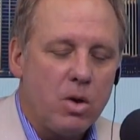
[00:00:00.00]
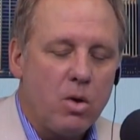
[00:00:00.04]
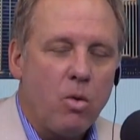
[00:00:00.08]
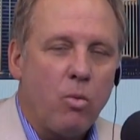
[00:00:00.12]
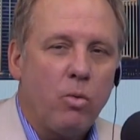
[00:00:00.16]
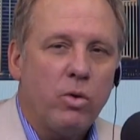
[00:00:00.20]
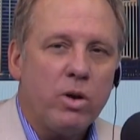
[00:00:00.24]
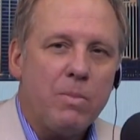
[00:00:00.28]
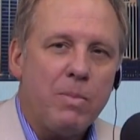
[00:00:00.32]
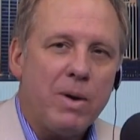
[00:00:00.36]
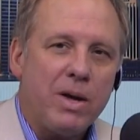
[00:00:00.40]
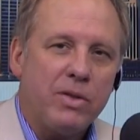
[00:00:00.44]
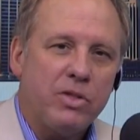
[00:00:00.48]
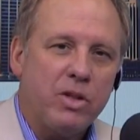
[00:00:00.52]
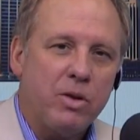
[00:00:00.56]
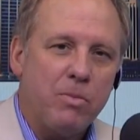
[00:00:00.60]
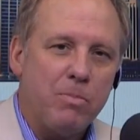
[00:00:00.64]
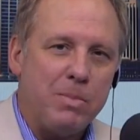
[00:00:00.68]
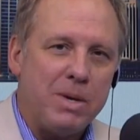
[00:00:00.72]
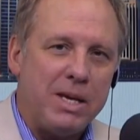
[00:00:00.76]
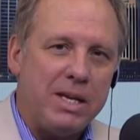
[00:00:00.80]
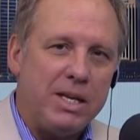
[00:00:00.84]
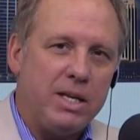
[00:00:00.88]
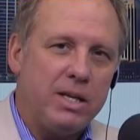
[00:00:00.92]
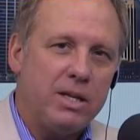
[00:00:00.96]
What about the
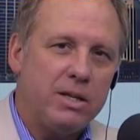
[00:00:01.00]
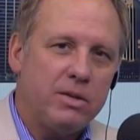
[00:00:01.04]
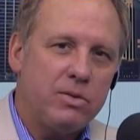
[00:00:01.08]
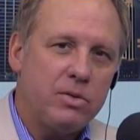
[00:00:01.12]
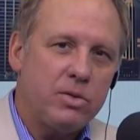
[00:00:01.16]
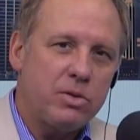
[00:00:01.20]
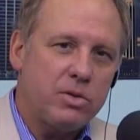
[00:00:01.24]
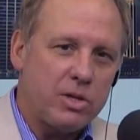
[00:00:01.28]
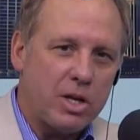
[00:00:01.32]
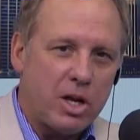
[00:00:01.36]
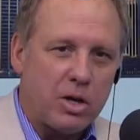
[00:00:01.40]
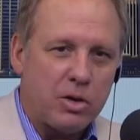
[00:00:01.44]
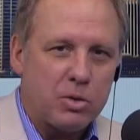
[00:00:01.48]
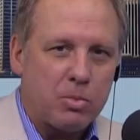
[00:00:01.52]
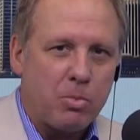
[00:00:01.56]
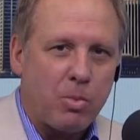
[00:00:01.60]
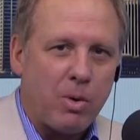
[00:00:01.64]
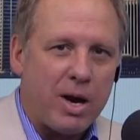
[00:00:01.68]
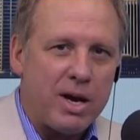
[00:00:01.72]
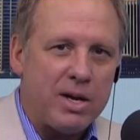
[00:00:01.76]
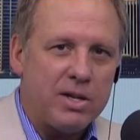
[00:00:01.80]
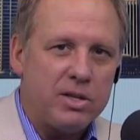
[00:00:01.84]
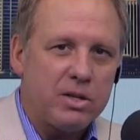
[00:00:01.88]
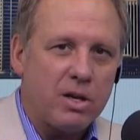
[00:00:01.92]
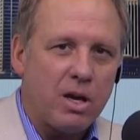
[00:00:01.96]
median sales
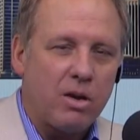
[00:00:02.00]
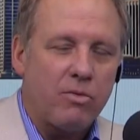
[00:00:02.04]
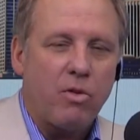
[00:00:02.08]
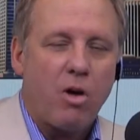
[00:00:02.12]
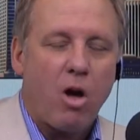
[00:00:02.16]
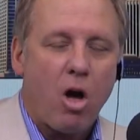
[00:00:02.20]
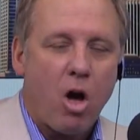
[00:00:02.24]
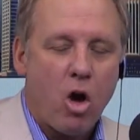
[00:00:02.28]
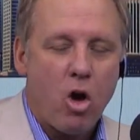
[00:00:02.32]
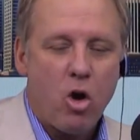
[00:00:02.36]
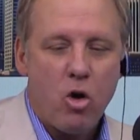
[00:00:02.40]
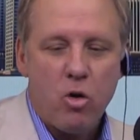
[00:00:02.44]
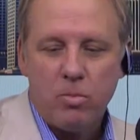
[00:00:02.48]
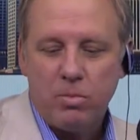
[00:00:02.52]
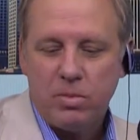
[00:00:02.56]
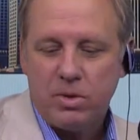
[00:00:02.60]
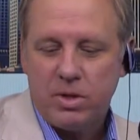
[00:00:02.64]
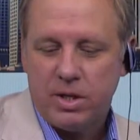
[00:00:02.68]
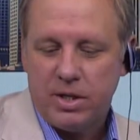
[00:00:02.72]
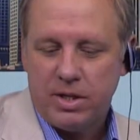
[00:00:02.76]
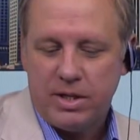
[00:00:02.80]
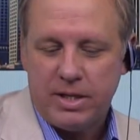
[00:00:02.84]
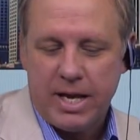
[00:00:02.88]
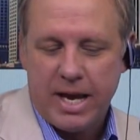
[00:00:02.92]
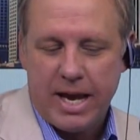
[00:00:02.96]
price of a home
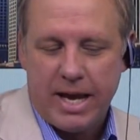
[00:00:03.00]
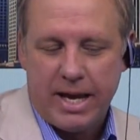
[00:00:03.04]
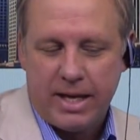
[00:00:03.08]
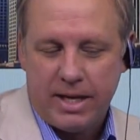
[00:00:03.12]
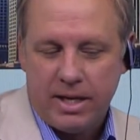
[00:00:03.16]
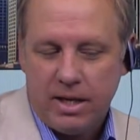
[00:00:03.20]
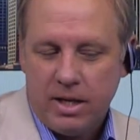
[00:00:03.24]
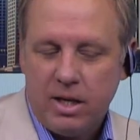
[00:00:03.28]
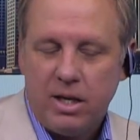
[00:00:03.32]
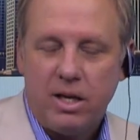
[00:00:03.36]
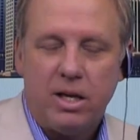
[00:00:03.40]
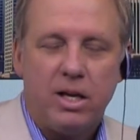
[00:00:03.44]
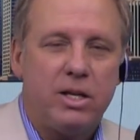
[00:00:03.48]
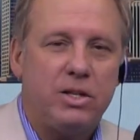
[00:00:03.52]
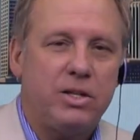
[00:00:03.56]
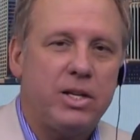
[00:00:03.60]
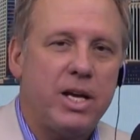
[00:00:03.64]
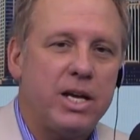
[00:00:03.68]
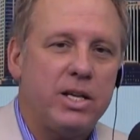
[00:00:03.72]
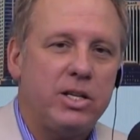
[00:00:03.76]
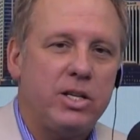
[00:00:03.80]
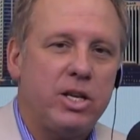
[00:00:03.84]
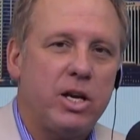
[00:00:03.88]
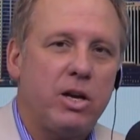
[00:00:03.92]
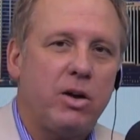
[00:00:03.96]
today, uh,
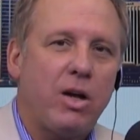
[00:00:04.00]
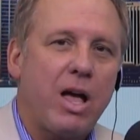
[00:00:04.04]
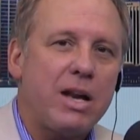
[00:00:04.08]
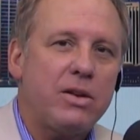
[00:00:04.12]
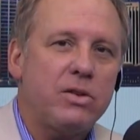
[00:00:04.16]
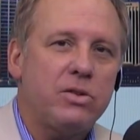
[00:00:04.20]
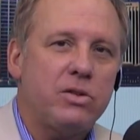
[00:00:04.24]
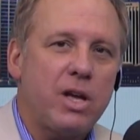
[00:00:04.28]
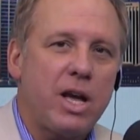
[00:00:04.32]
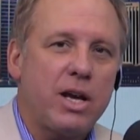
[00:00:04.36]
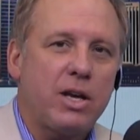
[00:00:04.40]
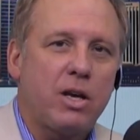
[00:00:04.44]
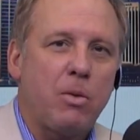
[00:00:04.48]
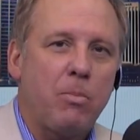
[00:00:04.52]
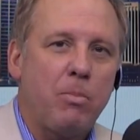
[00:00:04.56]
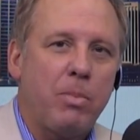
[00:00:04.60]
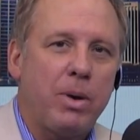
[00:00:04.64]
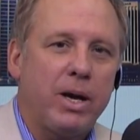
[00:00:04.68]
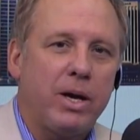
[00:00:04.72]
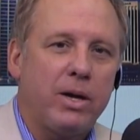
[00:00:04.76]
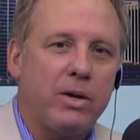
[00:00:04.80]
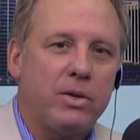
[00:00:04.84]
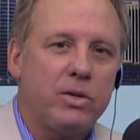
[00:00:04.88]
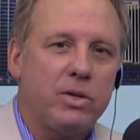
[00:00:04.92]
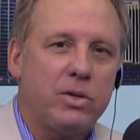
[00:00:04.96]
Danielle? How does that
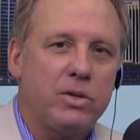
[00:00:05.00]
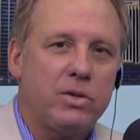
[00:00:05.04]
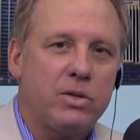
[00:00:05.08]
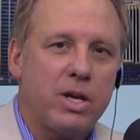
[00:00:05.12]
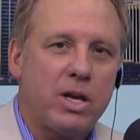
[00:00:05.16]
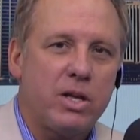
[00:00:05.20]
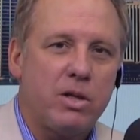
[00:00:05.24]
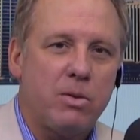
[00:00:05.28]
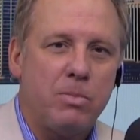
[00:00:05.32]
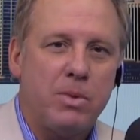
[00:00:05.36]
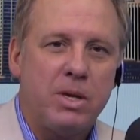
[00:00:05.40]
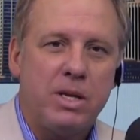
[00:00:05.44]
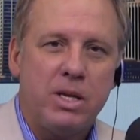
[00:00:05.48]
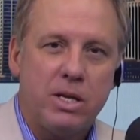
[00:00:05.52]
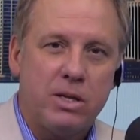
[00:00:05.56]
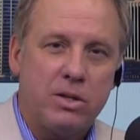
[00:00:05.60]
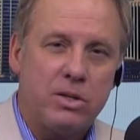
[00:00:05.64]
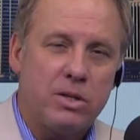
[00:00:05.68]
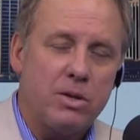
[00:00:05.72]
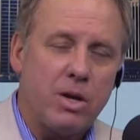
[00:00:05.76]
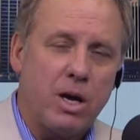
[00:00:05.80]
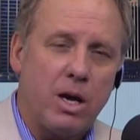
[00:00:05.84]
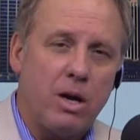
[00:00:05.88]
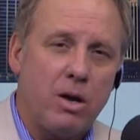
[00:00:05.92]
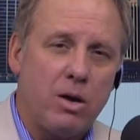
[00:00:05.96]
compare to, say, the median
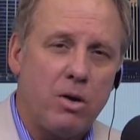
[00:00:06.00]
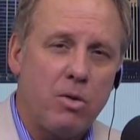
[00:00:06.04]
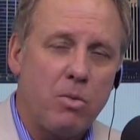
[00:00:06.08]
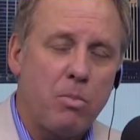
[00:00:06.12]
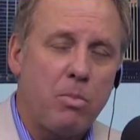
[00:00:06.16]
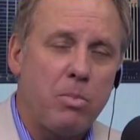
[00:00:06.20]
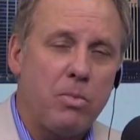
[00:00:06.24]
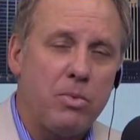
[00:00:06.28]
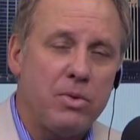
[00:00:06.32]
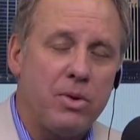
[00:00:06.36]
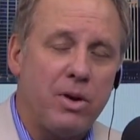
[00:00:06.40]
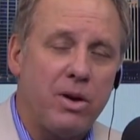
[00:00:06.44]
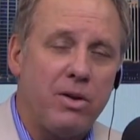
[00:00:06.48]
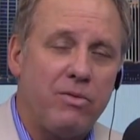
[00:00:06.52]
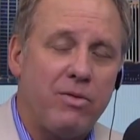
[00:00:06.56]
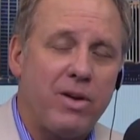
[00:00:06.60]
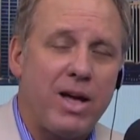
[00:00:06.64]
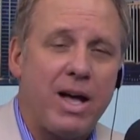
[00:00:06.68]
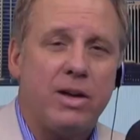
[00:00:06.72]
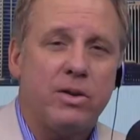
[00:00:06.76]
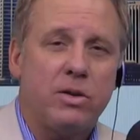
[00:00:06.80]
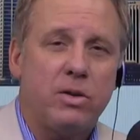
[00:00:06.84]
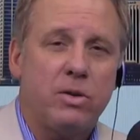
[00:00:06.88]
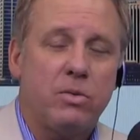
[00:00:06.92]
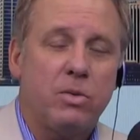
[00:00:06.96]
uh, home uh,
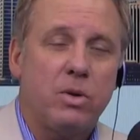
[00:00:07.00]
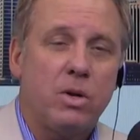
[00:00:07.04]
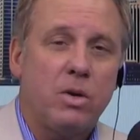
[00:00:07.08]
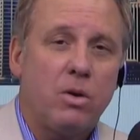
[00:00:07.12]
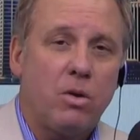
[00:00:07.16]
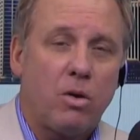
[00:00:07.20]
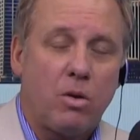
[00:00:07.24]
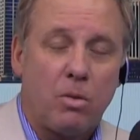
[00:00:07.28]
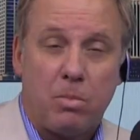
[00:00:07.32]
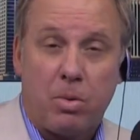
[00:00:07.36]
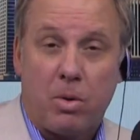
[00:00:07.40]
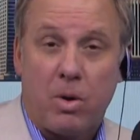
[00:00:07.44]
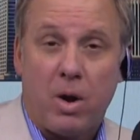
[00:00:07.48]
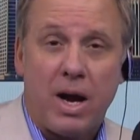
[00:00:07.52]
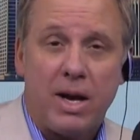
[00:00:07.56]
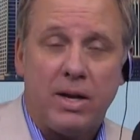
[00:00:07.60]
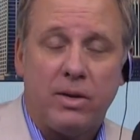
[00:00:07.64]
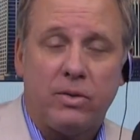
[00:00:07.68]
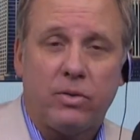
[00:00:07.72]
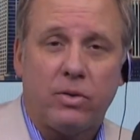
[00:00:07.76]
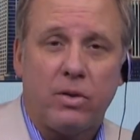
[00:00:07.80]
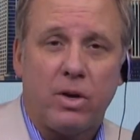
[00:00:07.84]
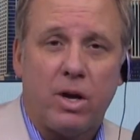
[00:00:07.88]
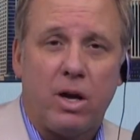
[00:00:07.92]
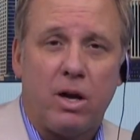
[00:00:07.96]
value or
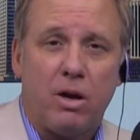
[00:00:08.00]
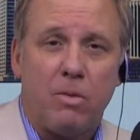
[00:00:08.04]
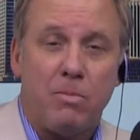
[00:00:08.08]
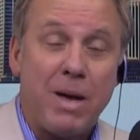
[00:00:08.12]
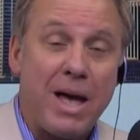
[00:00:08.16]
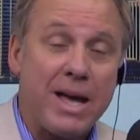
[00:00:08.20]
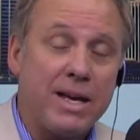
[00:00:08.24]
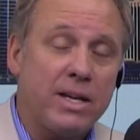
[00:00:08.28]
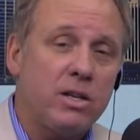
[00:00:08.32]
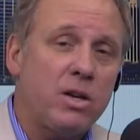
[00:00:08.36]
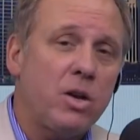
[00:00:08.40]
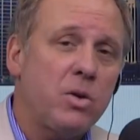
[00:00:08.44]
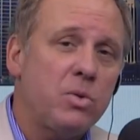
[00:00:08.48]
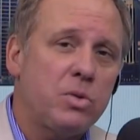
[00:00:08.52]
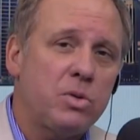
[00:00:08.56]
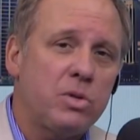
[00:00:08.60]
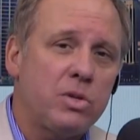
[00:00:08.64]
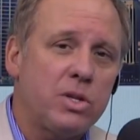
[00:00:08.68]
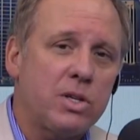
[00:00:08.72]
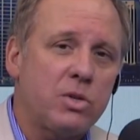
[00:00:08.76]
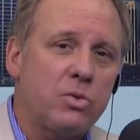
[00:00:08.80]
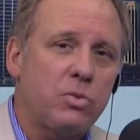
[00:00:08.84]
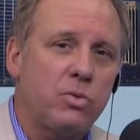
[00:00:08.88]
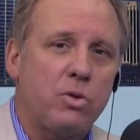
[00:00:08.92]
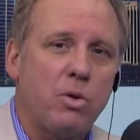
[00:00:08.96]
price back in
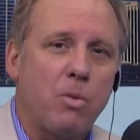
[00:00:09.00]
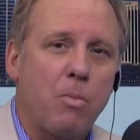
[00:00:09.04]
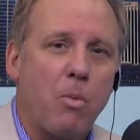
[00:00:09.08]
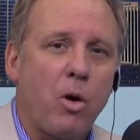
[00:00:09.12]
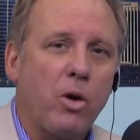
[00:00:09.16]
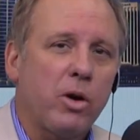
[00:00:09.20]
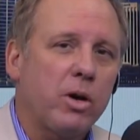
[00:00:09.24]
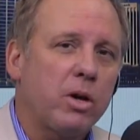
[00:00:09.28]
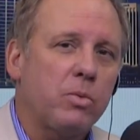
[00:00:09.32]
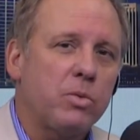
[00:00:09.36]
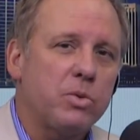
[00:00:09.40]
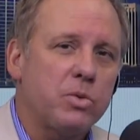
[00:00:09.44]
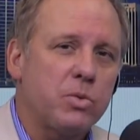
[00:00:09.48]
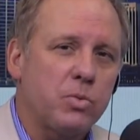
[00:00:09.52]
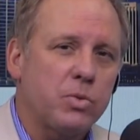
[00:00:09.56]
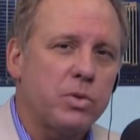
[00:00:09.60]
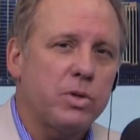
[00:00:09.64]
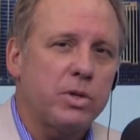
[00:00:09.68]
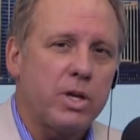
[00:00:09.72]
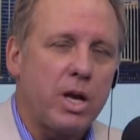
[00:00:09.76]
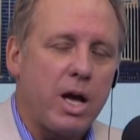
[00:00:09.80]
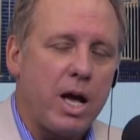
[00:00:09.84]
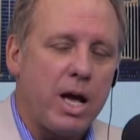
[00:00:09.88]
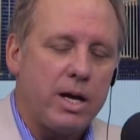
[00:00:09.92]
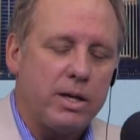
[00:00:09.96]
06 when the market was
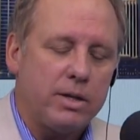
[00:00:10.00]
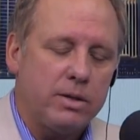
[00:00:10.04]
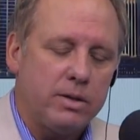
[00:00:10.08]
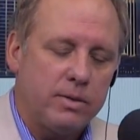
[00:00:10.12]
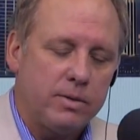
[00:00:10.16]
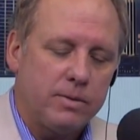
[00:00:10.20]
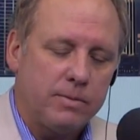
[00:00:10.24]
really hot?